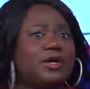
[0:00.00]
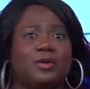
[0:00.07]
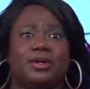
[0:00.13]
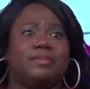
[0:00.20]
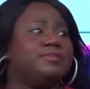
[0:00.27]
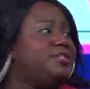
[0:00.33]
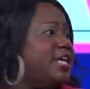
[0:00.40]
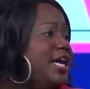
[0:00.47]
throw
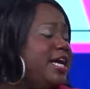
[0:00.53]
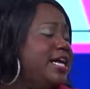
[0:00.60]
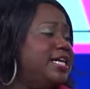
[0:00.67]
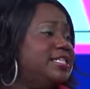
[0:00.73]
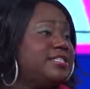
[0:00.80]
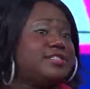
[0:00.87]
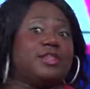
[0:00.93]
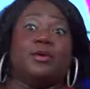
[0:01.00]
them
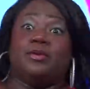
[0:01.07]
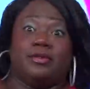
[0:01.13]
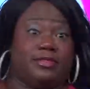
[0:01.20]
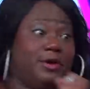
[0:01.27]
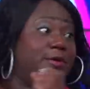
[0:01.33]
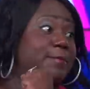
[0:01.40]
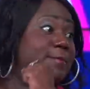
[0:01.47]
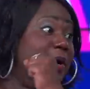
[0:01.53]
shades, throw
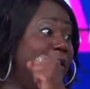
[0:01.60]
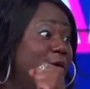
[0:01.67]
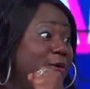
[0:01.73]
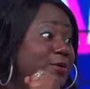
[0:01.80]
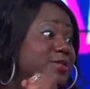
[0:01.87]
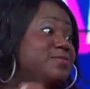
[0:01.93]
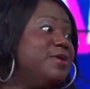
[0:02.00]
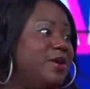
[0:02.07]
throw them
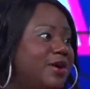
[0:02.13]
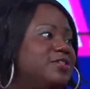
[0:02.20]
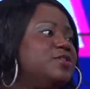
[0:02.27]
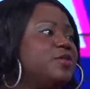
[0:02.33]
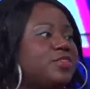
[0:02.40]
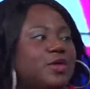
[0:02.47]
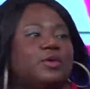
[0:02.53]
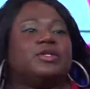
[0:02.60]
bows, but
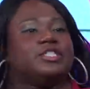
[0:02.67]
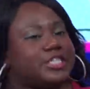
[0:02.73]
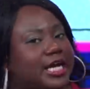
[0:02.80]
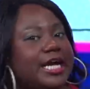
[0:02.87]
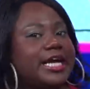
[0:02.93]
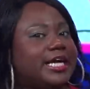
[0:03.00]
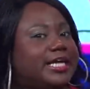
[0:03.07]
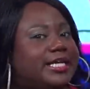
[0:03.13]
also throw the
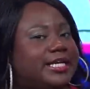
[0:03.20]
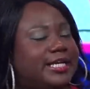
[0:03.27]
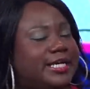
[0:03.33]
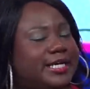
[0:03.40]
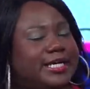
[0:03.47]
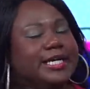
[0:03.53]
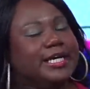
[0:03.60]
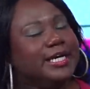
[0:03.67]
shade.
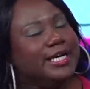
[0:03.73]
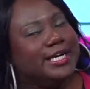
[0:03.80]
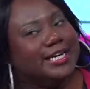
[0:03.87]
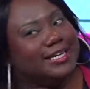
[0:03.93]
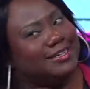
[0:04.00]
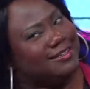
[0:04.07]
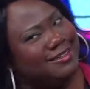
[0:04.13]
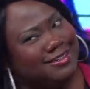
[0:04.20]
Yeah.